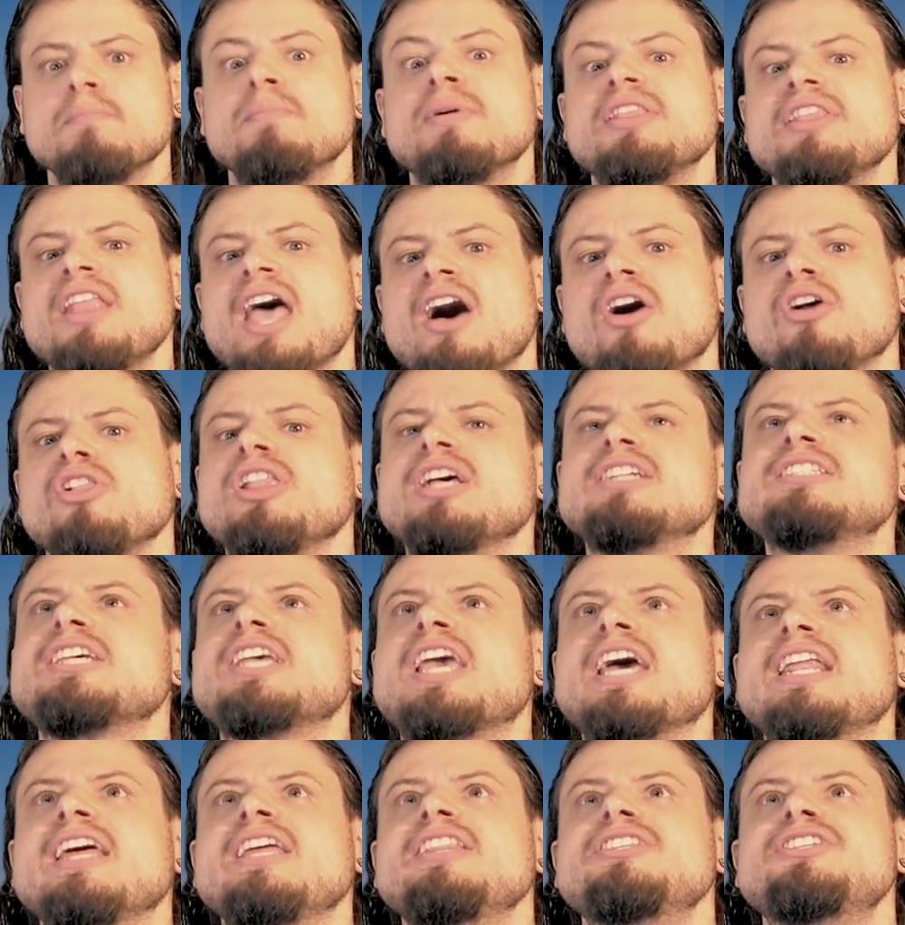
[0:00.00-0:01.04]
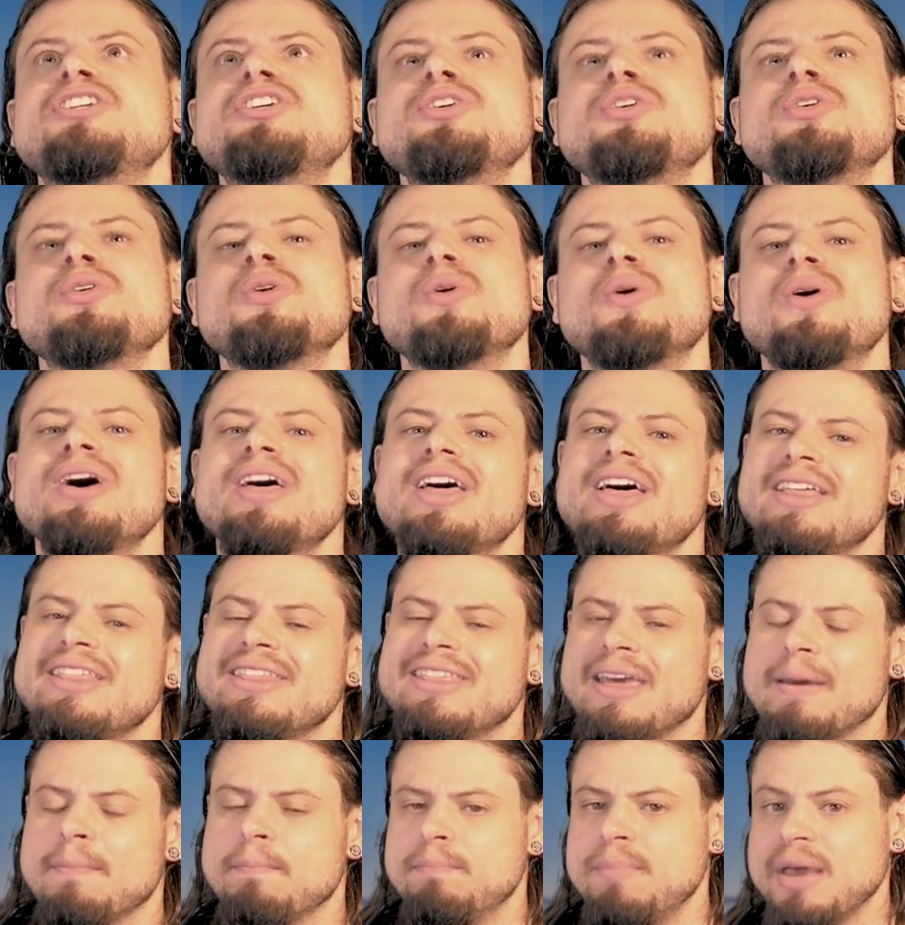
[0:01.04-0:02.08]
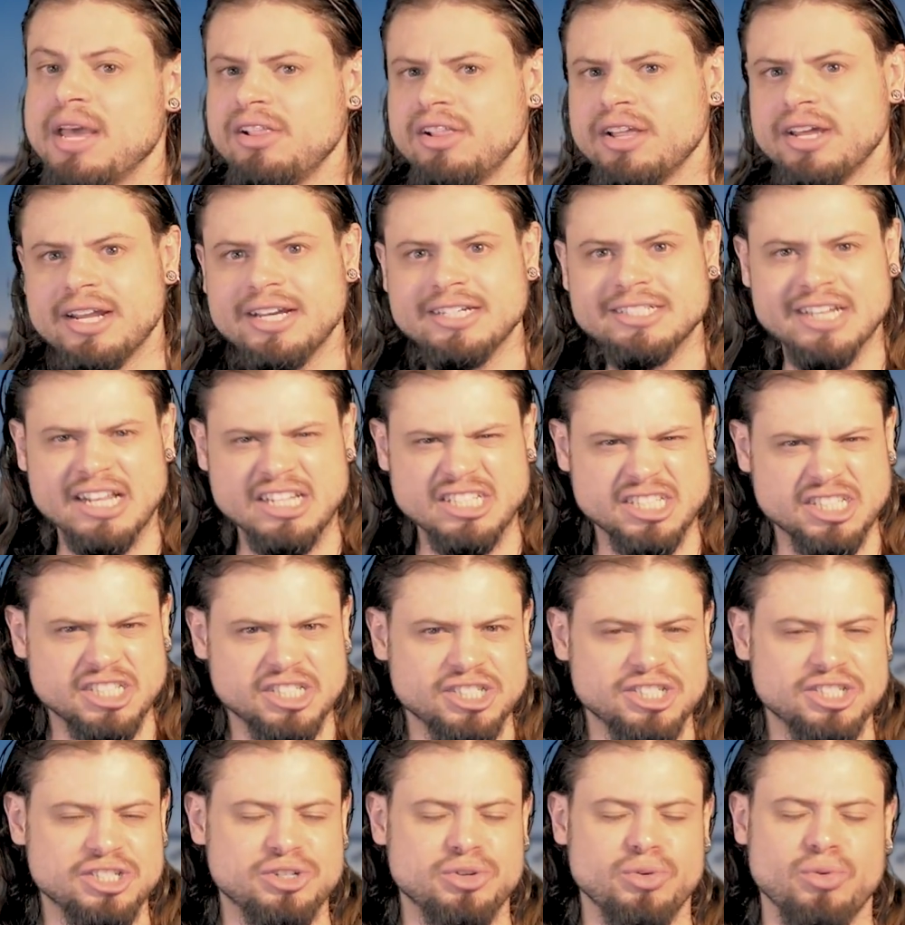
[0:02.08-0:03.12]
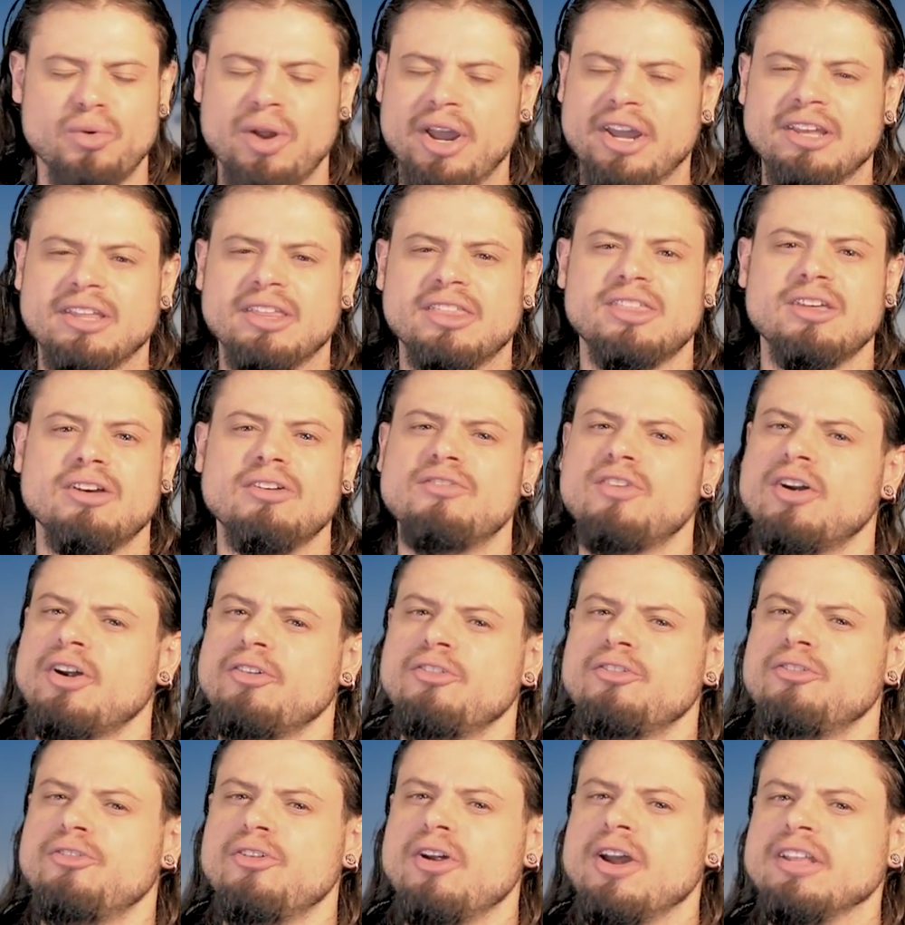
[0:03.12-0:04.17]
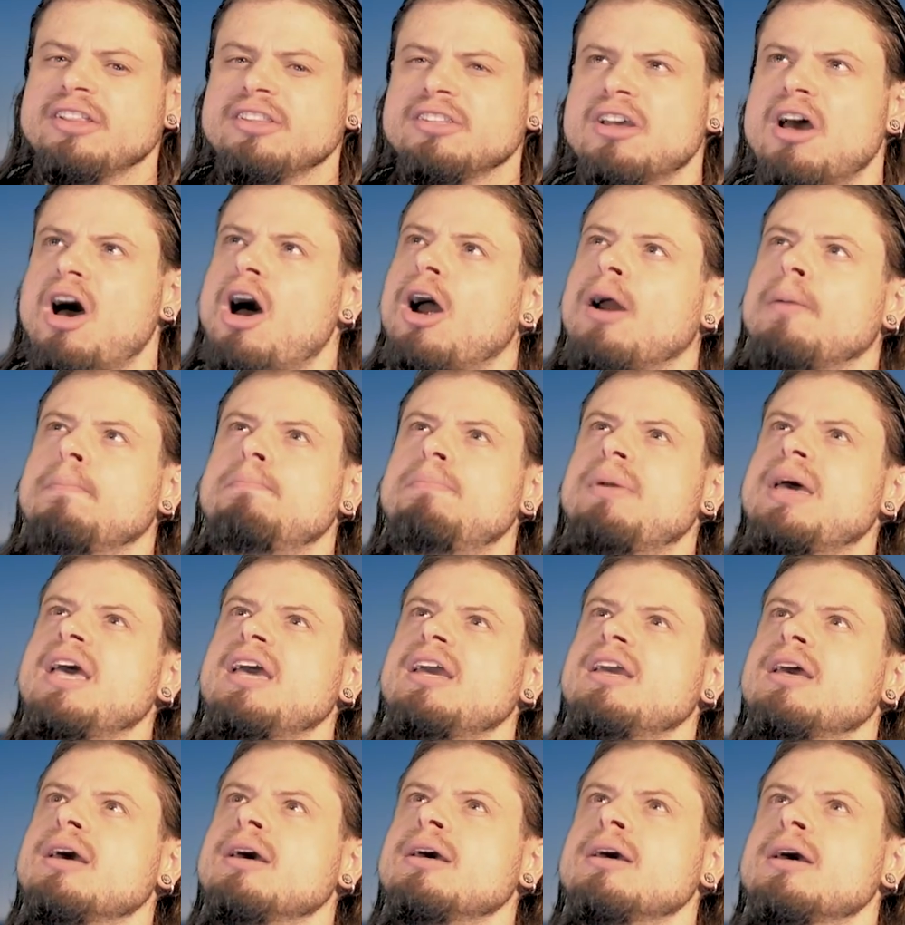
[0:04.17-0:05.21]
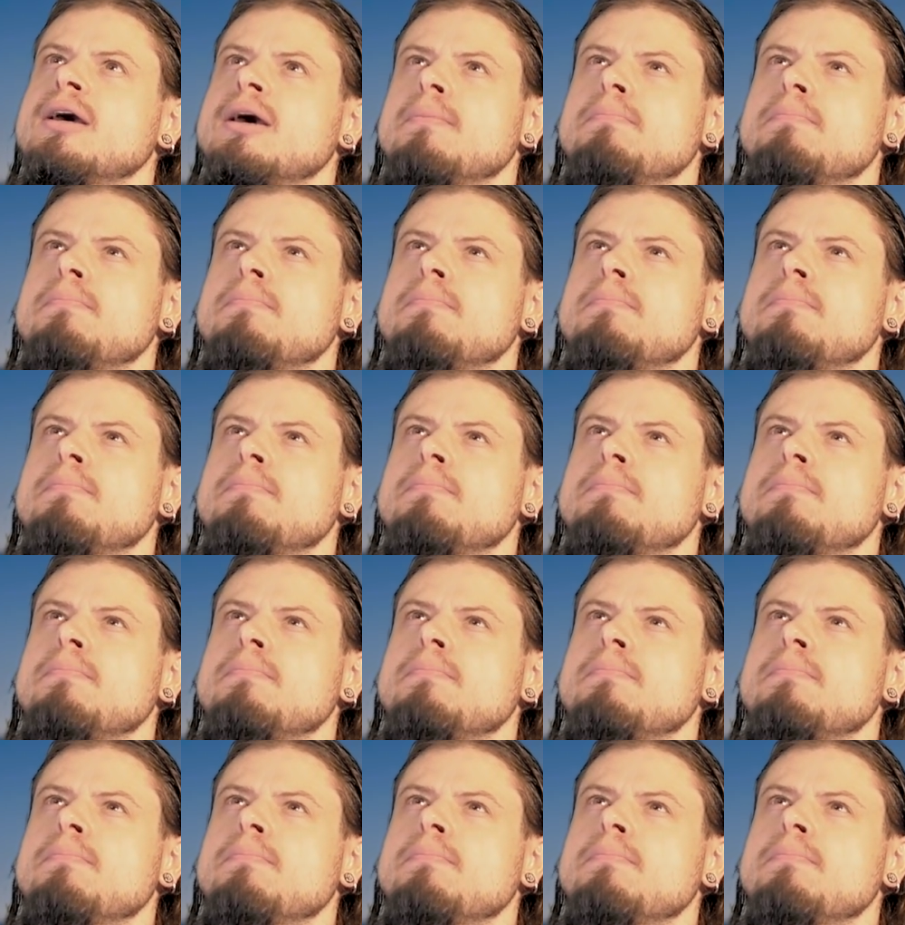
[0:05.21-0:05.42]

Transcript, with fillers: But now let's get into the abilities and strength of our friend, our big,